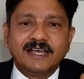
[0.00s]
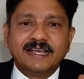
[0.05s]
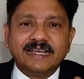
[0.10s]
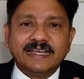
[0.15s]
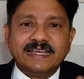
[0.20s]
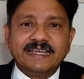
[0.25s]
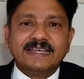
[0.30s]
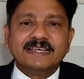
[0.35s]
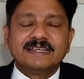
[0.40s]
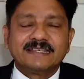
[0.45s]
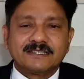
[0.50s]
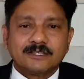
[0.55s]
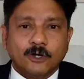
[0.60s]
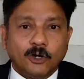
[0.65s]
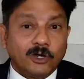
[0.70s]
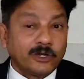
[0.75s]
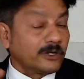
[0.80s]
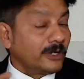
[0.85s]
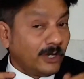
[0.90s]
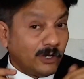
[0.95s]
is
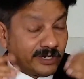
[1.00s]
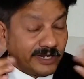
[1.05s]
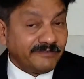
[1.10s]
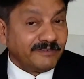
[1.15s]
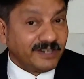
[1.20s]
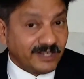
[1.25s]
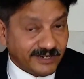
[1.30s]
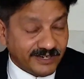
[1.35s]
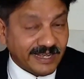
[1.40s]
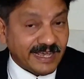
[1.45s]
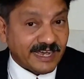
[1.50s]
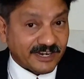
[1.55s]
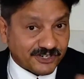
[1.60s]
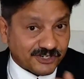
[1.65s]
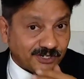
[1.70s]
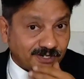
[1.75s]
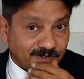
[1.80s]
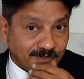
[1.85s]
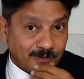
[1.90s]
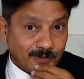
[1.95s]
or even a
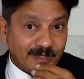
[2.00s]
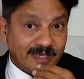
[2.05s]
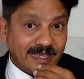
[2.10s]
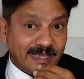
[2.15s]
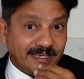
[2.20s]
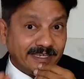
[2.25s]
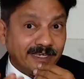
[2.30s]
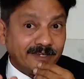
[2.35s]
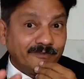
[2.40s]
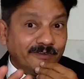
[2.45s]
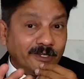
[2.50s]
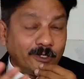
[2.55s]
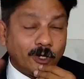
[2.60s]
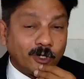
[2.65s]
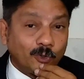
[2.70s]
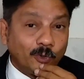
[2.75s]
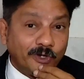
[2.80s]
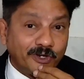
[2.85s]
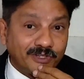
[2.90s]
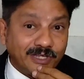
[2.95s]
reaction. Okay, here we'll
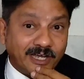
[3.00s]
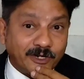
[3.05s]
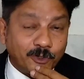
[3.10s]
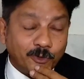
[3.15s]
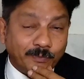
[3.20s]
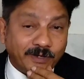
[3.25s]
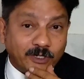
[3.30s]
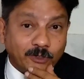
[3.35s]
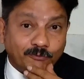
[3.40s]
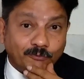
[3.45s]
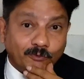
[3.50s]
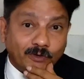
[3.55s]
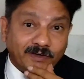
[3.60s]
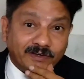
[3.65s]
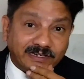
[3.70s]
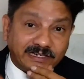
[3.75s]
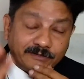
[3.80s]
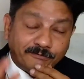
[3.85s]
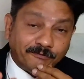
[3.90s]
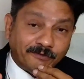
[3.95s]
not go into the argument of
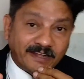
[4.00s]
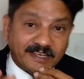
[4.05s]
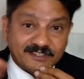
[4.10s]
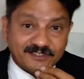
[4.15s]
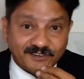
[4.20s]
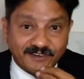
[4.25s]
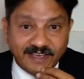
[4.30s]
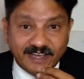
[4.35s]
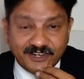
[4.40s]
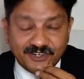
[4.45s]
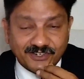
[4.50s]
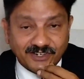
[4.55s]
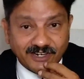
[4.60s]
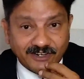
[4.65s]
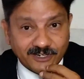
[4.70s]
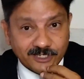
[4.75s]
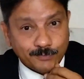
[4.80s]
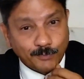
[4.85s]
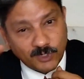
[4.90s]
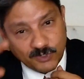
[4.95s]
reflex, reaction and
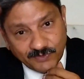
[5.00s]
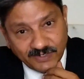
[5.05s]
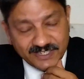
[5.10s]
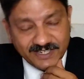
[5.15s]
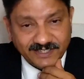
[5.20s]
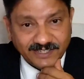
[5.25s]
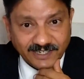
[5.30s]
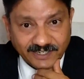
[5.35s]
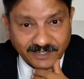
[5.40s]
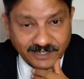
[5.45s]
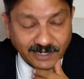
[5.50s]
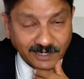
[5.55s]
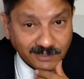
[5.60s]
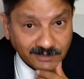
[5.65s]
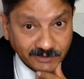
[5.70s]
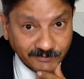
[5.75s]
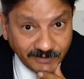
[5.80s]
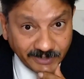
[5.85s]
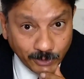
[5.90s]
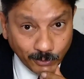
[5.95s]
response. We'll see that in
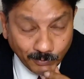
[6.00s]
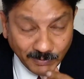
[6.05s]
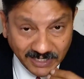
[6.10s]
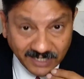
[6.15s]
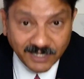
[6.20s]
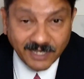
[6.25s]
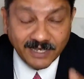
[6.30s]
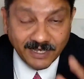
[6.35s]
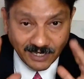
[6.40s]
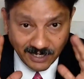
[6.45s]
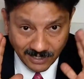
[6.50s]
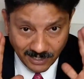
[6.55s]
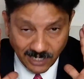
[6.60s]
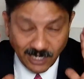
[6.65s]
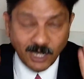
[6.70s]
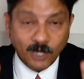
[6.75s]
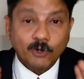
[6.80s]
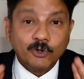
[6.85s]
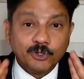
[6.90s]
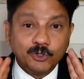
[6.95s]
another video. But
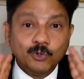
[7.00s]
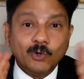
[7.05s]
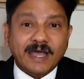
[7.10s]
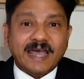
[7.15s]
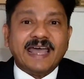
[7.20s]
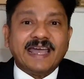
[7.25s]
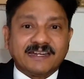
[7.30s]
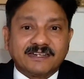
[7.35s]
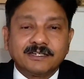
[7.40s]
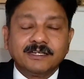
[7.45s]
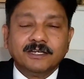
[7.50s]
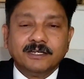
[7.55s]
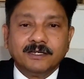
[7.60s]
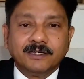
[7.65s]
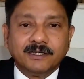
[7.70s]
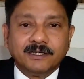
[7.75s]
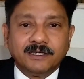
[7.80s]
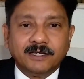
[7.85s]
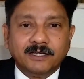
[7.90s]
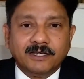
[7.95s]
how you act,
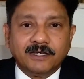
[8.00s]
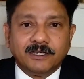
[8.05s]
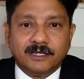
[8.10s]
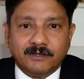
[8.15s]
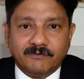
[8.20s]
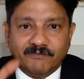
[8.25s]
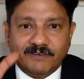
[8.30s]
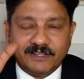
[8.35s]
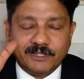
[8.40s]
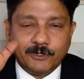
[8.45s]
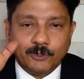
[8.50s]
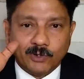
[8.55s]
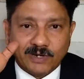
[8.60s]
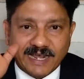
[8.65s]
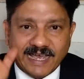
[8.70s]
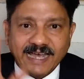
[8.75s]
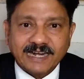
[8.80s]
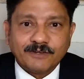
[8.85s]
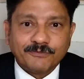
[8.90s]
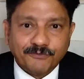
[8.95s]
whether you
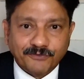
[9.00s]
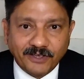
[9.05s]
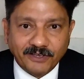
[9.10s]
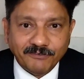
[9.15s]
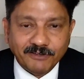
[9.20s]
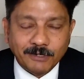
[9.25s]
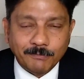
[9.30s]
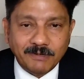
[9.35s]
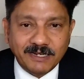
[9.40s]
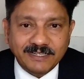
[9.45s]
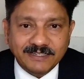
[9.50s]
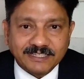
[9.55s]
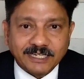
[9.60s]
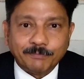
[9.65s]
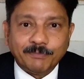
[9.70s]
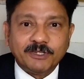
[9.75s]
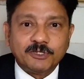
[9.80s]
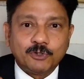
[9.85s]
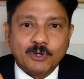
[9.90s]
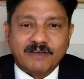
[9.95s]
act favorably, that
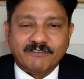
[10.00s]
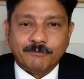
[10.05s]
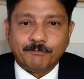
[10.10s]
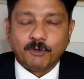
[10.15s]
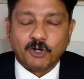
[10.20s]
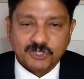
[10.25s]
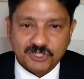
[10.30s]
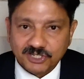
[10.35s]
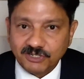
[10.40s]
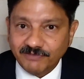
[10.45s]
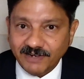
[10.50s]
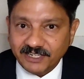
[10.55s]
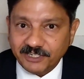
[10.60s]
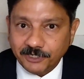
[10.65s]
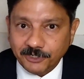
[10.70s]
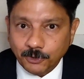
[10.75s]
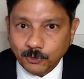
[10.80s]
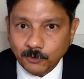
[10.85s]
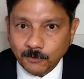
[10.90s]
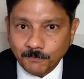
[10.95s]
means you have a positive
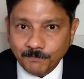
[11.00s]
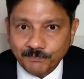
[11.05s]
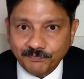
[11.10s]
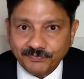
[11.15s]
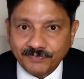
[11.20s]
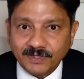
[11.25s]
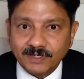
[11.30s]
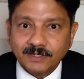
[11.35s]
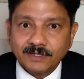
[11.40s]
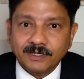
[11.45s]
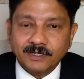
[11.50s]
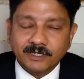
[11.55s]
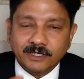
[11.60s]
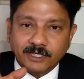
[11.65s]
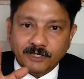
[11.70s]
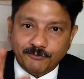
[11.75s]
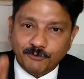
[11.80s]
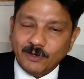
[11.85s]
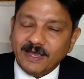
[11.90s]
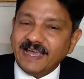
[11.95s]
attitude.
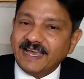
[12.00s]
If you